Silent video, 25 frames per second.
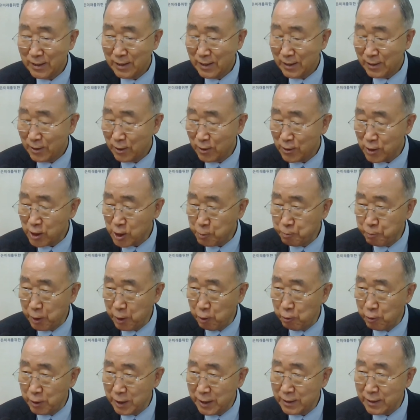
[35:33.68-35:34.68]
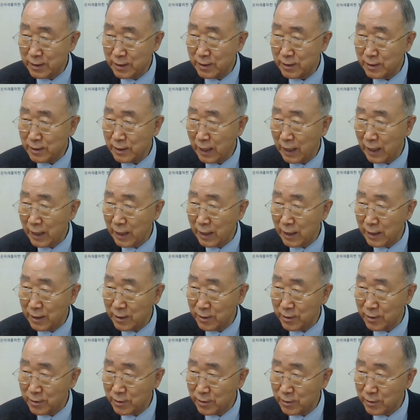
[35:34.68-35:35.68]
the spirit
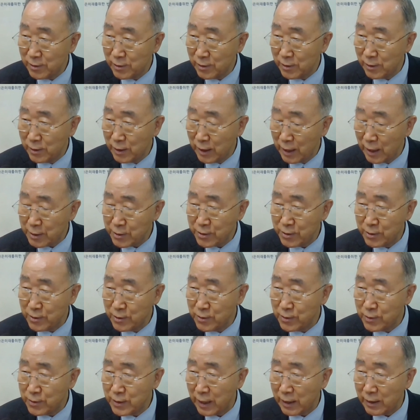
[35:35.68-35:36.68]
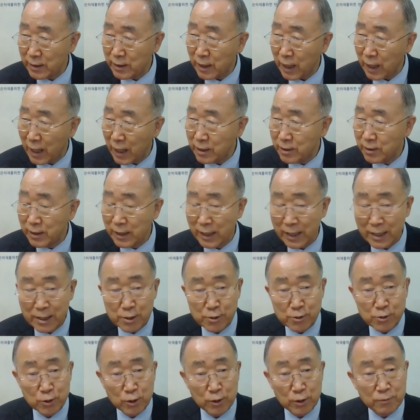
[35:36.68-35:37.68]
and the lessons and
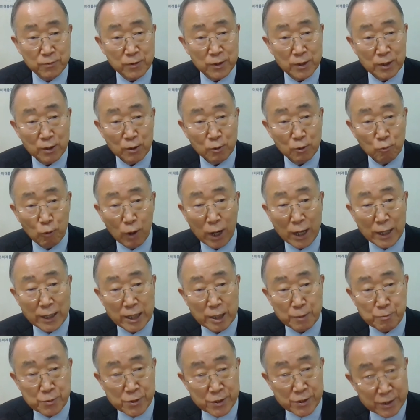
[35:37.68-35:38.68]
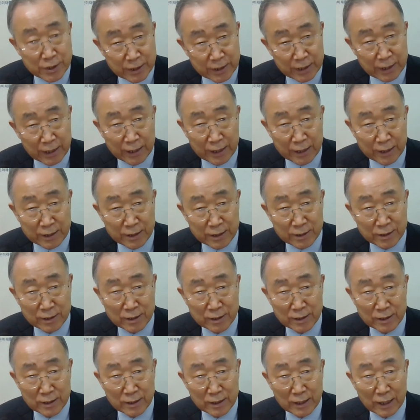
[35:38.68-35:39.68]
guidelines of YMCA
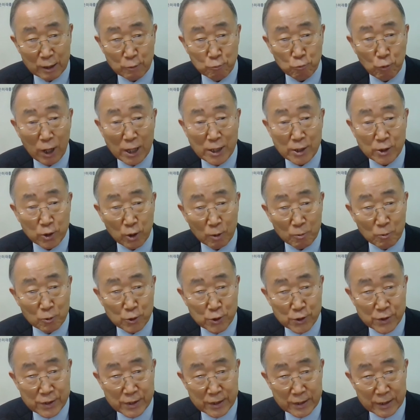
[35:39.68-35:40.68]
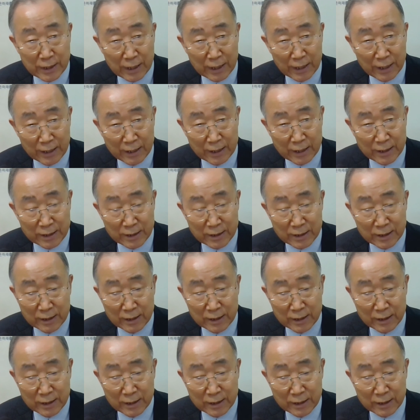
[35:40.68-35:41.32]
and YWCA.